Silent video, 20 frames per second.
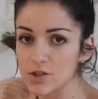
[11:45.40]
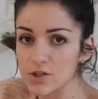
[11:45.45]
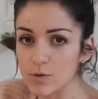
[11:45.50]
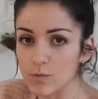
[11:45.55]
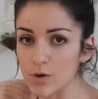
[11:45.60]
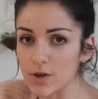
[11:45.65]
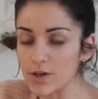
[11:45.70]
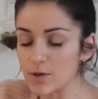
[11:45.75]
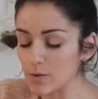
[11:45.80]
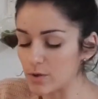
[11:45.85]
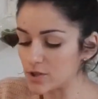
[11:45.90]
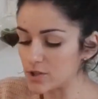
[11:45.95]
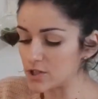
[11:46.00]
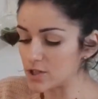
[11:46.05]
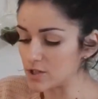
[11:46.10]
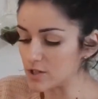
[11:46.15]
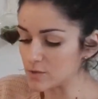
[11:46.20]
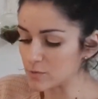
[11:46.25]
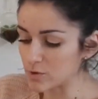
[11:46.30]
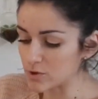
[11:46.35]
So what you want to
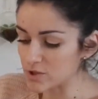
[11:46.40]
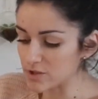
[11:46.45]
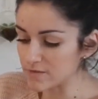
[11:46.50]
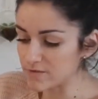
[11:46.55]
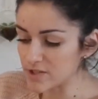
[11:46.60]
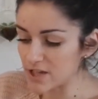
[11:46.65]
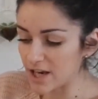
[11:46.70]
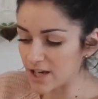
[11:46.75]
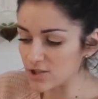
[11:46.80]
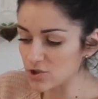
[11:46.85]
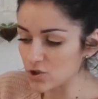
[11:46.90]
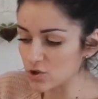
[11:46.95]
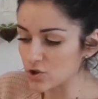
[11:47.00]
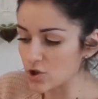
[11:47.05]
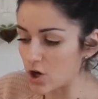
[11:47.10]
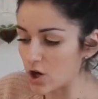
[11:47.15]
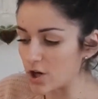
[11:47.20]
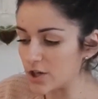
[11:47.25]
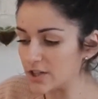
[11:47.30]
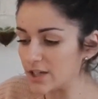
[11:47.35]
do is, once you've tied your
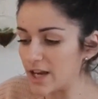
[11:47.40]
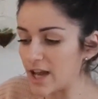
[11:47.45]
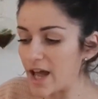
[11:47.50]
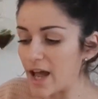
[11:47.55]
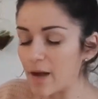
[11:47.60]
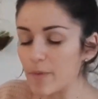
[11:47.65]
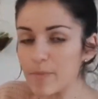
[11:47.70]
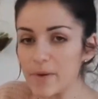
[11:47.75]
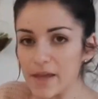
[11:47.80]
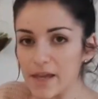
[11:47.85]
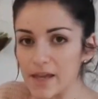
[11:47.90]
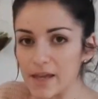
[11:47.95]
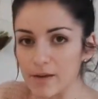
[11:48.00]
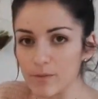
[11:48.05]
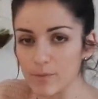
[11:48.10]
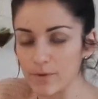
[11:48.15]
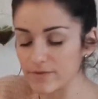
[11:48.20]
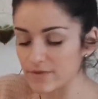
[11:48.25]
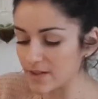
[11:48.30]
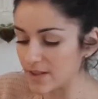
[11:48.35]
knot and you're
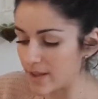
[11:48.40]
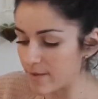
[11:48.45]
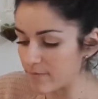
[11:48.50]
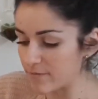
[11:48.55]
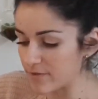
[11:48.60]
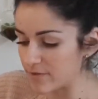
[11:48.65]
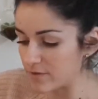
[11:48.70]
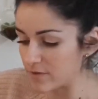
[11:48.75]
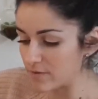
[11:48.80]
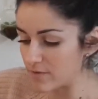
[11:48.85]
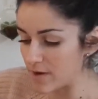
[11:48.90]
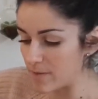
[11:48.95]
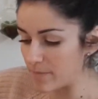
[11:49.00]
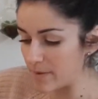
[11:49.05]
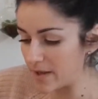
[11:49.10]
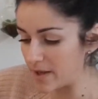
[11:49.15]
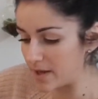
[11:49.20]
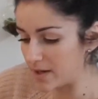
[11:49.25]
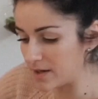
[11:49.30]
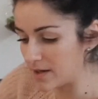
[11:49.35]
happy with the length of the
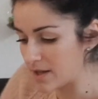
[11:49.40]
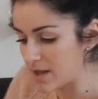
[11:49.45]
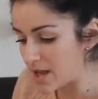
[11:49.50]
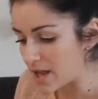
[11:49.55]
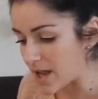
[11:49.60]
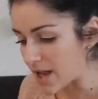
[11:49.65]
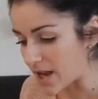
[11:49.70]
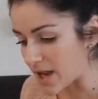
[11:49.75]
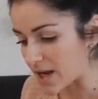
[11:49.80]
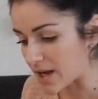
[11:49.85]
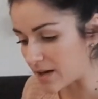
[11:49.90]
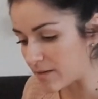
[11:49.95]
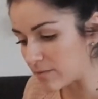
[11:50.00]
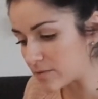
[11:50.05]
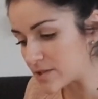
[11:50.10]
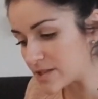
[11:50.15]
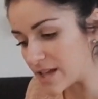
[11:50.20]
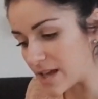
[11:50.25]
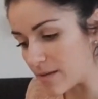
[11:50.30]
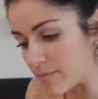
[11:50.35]
ribbon, I
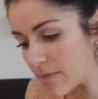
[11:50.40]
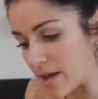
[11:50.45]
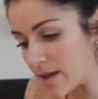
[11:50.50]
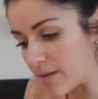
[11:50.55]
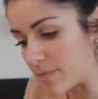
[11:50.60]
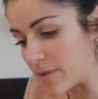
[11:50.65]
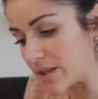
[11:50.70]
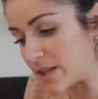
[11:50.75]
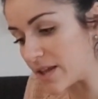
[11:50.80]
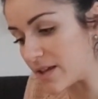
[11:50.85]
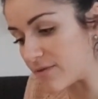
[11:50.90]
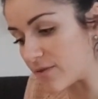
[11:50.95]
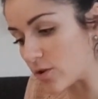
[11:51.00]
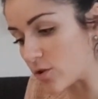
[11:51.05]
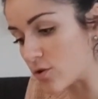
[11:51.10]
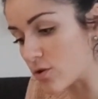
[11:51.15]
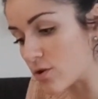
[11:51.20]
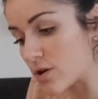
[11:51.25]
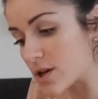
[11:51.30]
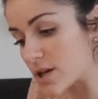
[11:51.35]
would say maybe leave a
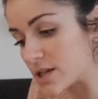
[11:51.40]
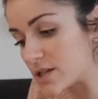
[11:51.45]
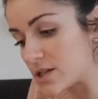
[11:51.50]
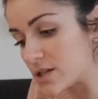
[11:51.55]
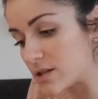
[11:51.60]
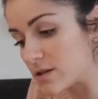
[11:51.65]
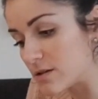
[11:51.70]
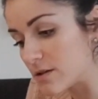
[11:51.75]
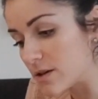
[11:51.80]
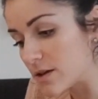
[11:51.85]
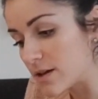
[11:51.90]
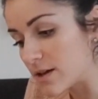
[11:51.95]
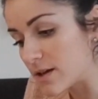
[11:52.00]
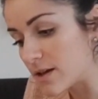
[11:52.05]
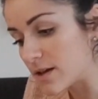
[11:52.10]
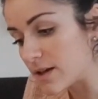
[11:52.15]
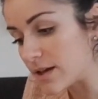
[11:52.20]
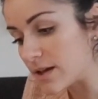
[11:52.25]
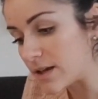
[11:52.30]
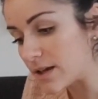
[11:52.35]
good
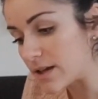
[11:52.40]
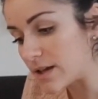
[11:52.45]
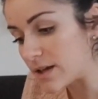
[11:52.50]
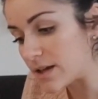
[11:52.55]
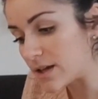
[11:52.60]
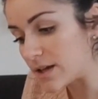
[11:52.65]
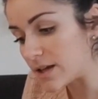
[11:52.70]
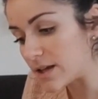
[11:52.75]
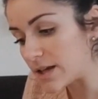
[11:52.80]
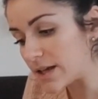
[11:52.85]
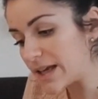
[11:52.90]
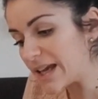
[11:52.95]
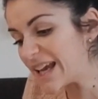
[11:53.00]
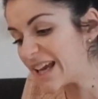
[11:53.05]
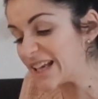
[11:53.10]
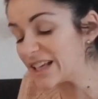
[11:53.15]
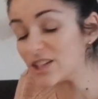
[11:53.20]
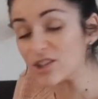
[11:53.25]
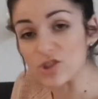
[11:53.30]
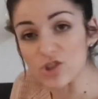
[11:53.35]

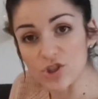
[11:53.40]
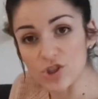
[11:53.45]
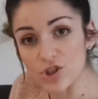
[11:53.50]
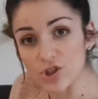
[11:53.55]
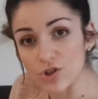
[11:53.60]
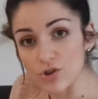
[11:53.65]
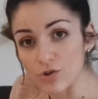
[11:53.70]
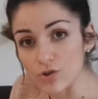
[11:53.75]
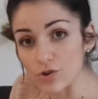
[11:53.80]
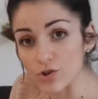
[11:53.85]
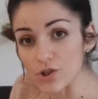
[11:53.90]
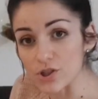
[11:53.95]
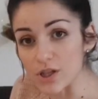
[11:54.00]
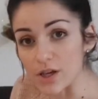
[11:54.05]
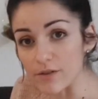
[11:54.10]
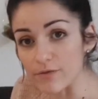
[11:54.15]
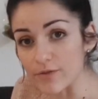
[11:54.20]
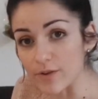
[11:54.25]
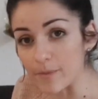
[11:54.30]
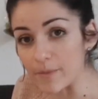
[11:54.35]
inch or
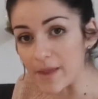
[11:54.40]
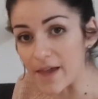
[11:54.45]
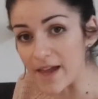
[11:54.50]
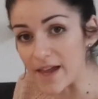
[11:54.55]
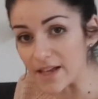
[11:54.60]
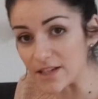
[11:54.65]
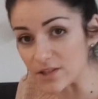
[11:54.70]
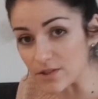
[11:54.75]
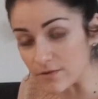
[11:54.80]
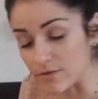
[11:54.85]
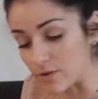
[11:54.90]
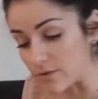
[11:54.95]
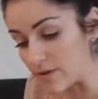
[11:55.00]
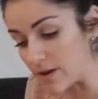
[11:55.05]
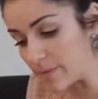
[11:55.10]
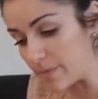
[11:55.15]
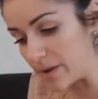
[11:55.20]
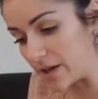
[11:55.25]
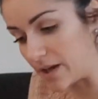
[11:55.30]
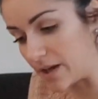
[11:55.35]
so from the edge of the
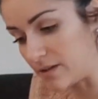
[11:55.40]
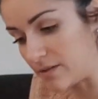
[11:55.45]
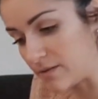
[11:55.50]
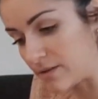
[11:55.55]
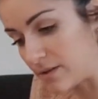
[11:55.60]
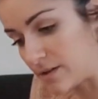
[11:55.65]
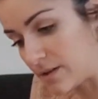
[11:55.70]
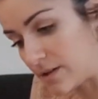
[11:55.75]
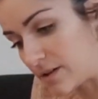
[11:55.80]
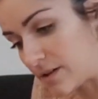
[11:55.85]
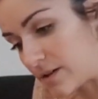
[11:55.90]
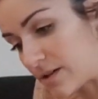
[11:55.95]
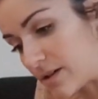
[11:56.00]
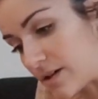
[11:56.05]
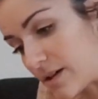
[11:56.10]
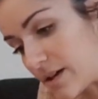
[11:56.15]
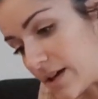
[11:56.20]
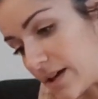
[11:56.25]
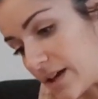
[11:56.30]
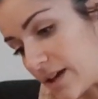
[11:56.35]
ribbon
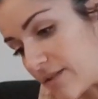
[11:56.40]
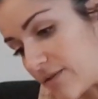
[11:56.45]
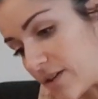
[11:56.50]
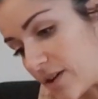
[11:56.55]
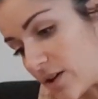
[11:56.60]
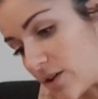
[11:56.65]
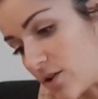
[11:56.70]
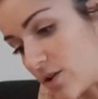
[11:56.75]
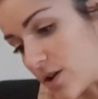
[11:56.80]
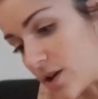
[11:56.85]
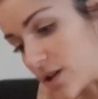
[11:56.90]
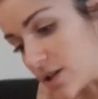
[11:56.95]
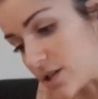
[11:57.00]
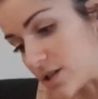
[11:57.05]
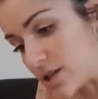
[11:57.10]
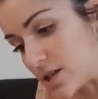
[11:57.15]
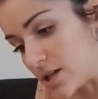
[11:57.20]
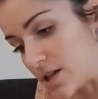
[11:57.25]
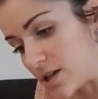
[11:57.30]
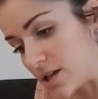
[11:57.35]
and give it a
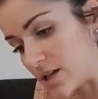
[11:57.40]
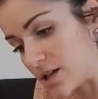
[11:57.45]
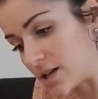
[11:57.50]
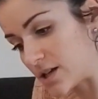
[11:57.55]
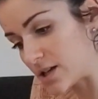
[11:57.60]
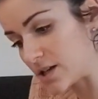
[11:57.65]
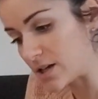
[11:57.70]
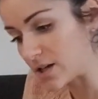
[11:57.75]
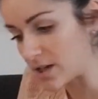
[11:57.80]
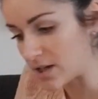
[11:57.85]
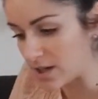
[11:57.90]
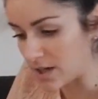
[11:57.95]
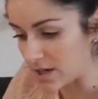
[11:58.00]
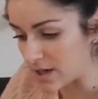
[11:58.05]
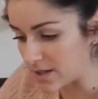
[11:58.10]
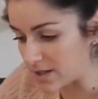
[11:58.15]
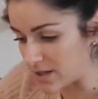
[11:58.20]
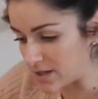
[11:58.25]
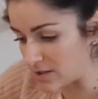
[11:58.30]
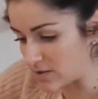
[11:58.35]
cut,
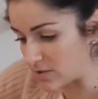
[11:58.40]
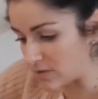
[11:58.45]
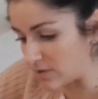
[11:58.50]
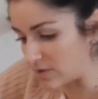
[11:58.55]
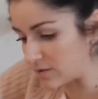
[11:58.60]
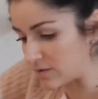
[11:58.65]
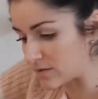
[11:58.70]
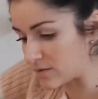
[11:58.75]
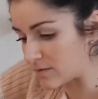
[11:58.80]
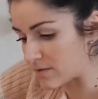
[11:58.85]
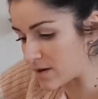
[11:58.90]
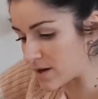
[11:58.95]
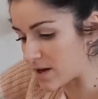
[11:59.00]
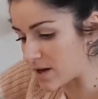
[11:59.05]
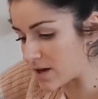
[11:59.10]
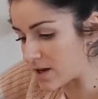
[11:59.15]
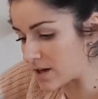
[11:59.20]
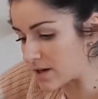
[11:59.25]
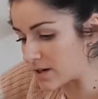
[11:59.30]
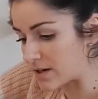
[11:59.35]
and then do the other
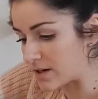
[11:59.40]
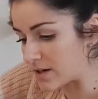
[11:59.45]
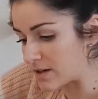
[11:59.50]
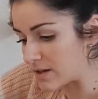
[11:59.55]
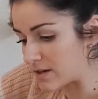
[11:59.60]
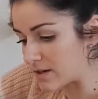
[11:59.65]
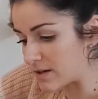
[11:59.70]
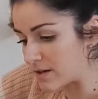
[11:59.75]
one.